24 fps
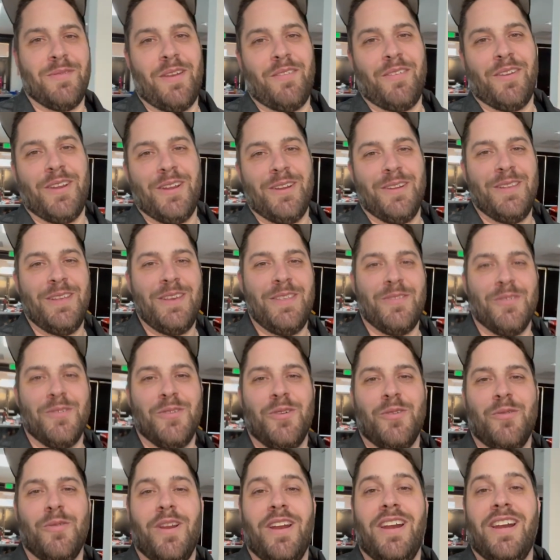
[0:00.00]
Maverick here, Lethal
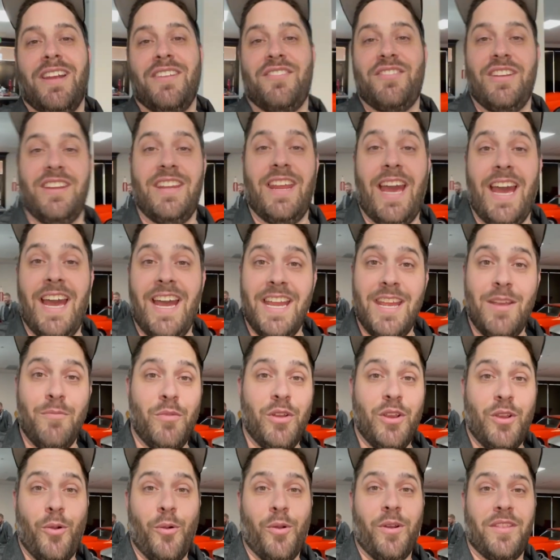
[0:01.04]
Garage, and I am
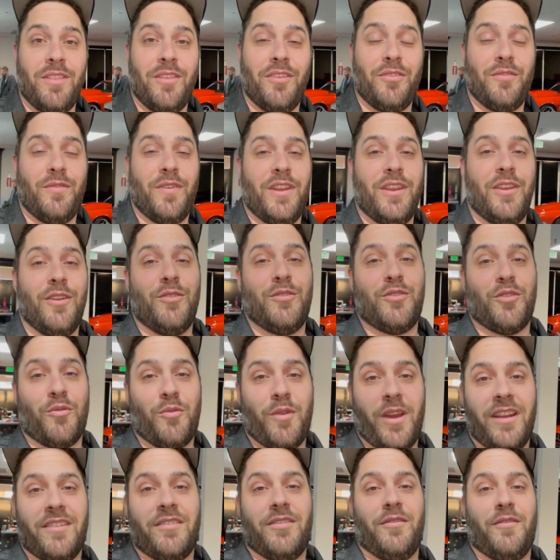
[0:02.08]
recording this video
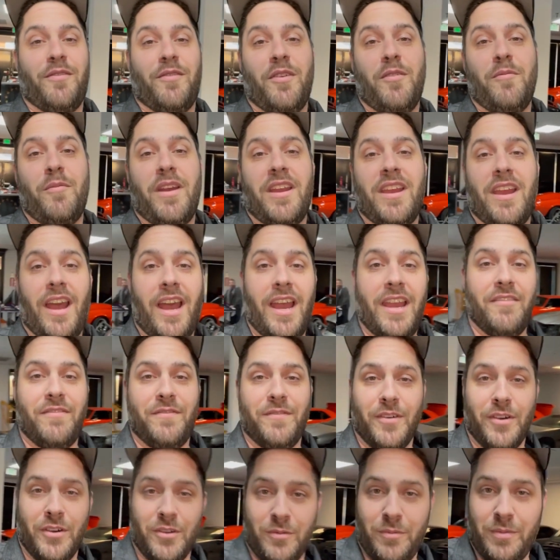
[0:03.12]
direct from my
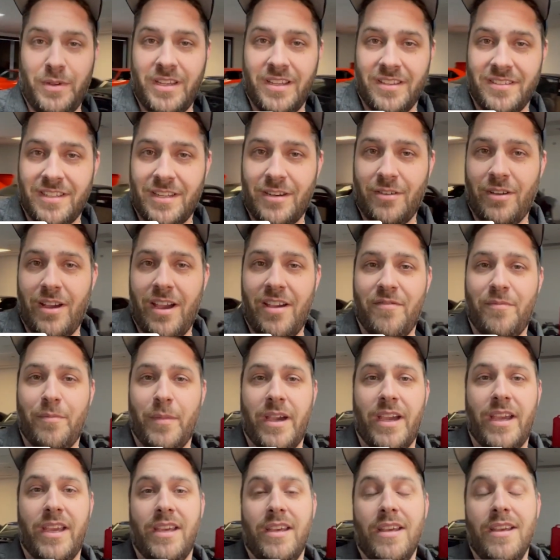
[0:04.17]
iPhone because I don't have
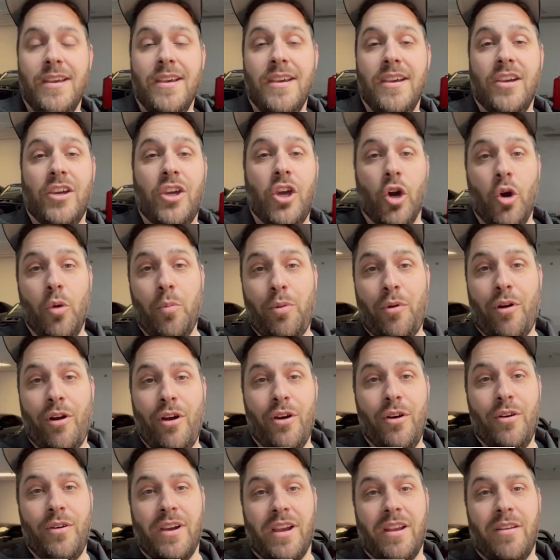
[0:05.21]
my
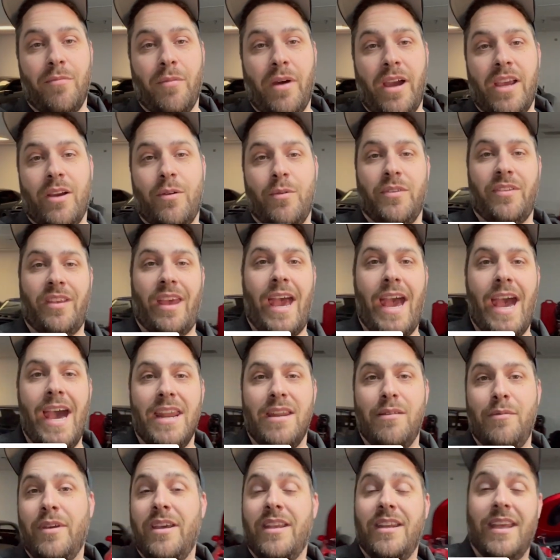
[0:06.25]
GoPro, and Mike was
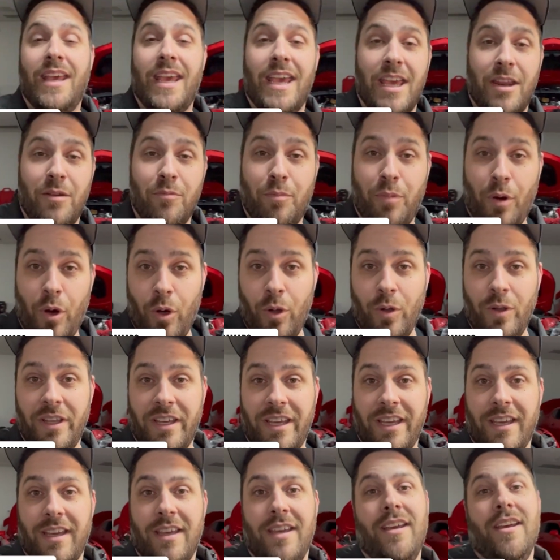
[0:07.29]
adamant in
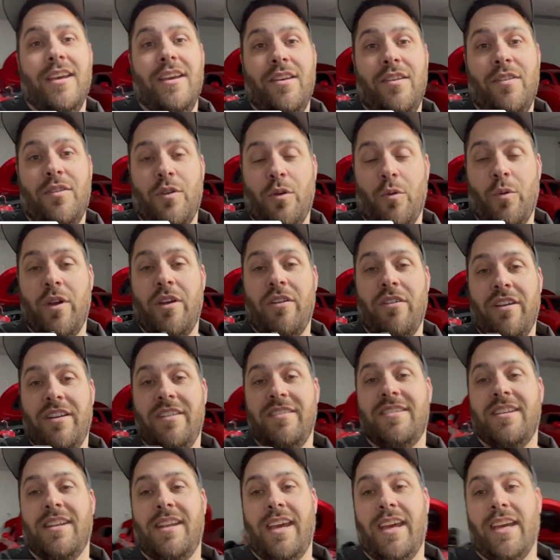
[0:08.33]
pulling the rear
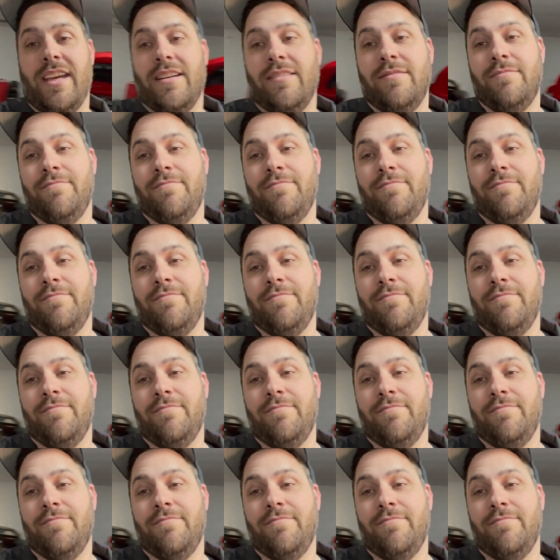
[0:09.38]
end today.